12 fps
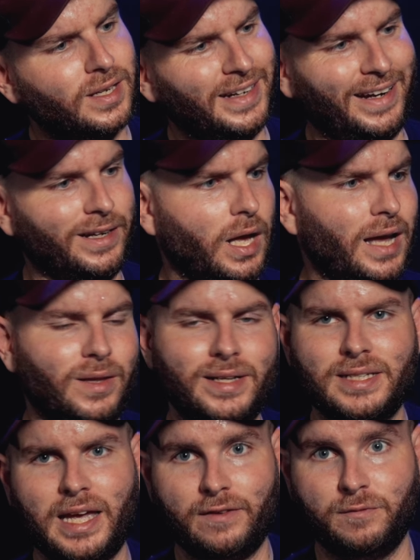and I like
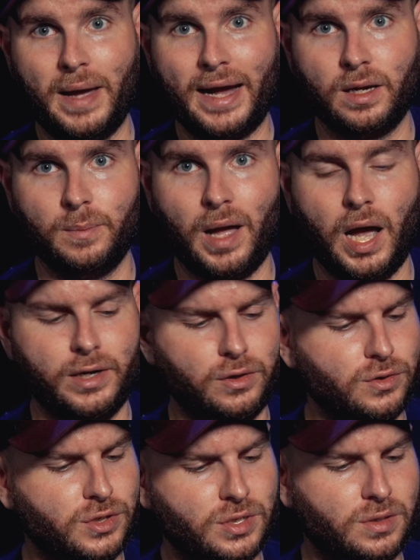to have backup
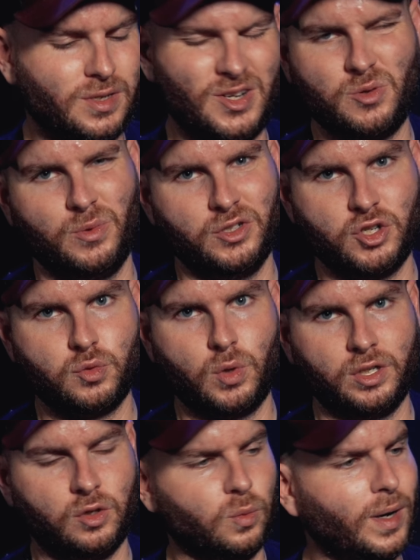irons, especially when just
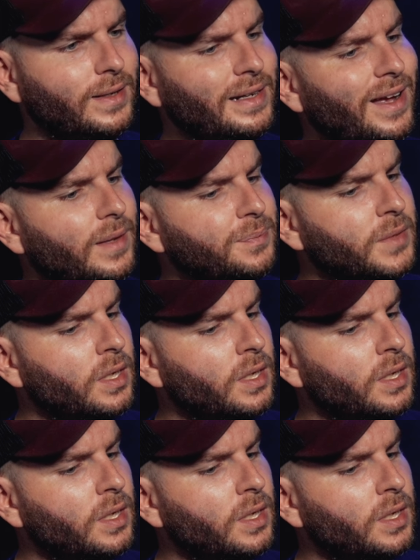running red dot,